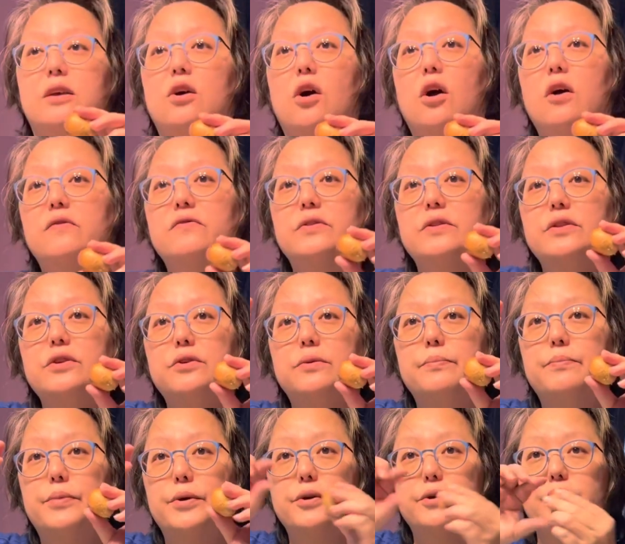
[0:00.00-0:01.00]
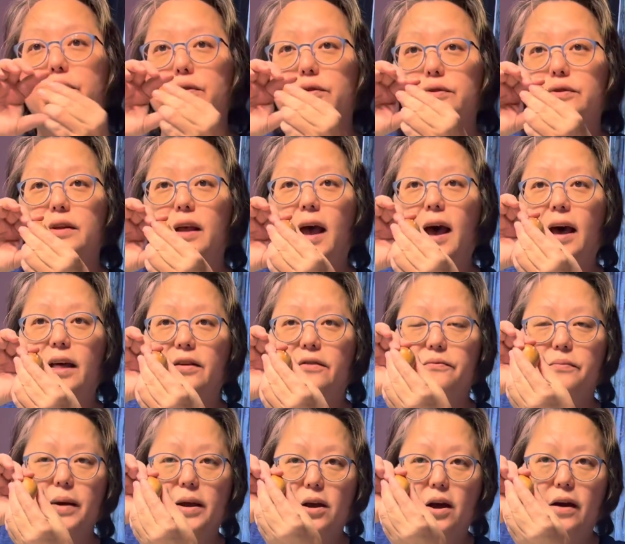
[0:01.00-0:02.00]
carved a little bird out of
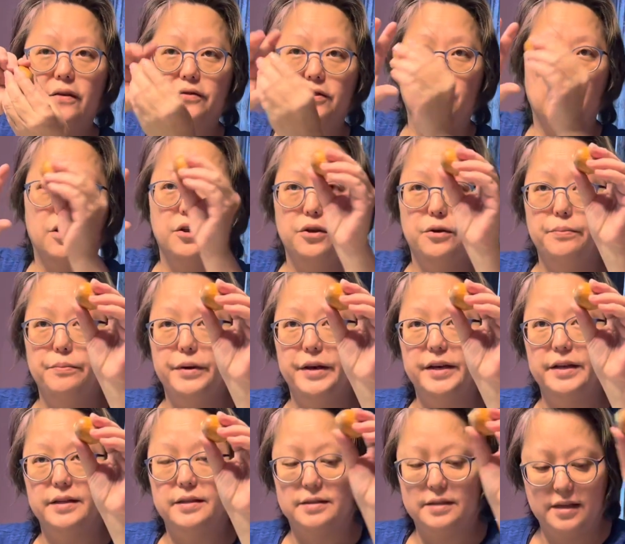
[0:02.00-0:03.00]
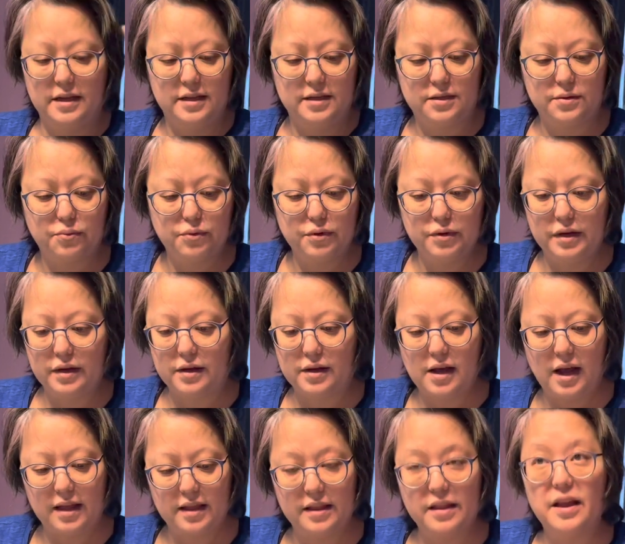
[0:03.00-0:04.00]
my avocado pit. It's really
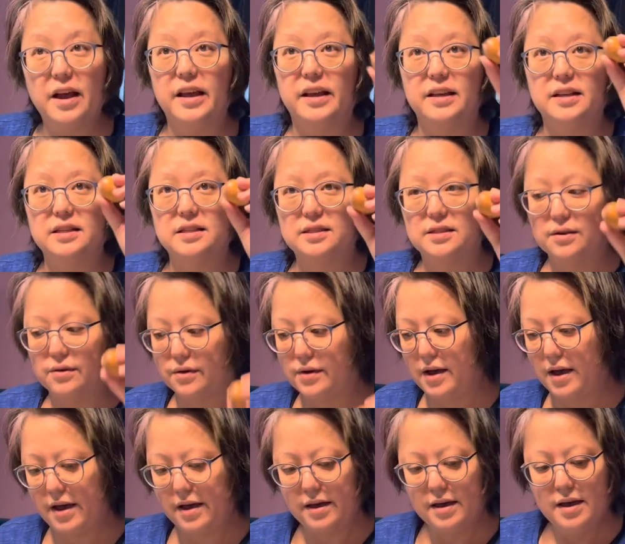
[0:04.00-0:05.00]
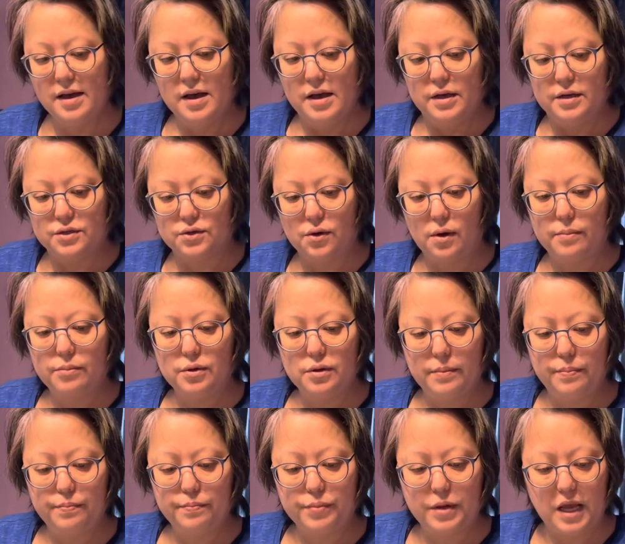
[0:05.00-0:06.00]
kind of nice, okay? So I'm gonna
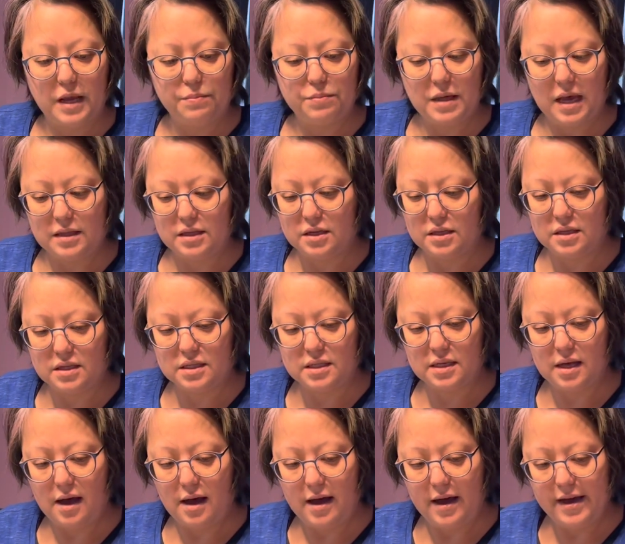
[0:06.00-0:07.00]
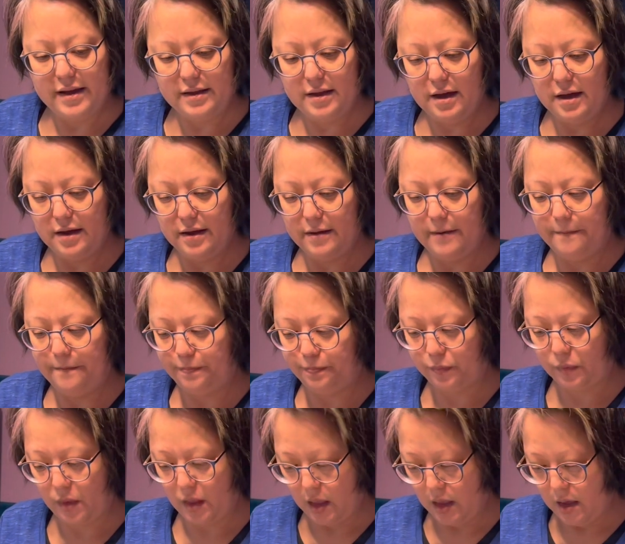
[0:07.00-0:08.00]
keep that to the side.
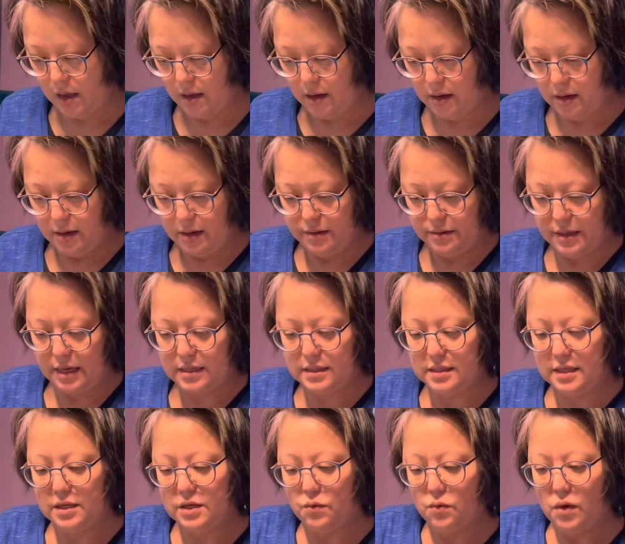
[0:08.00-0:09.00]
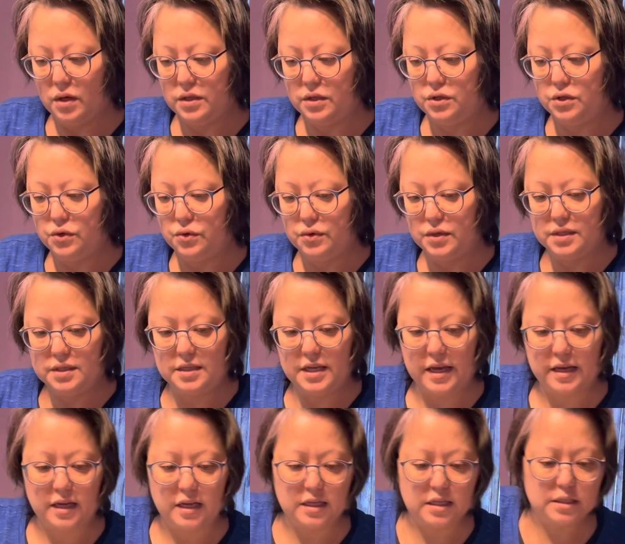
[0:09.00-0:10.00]
Next thing you wanna do is
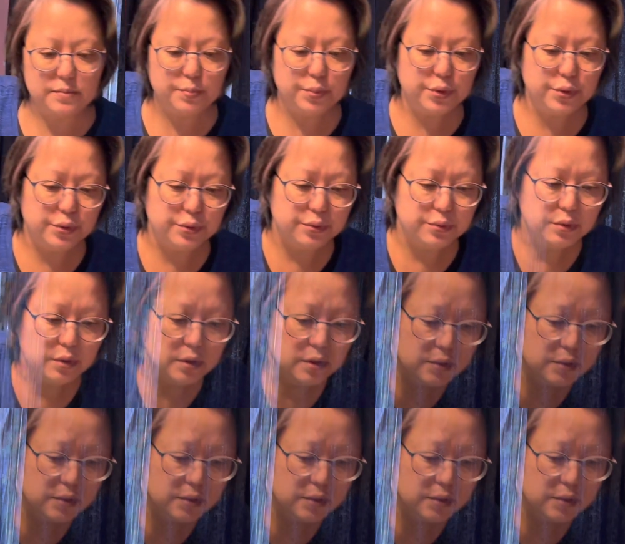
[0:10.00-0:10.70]
take a spoon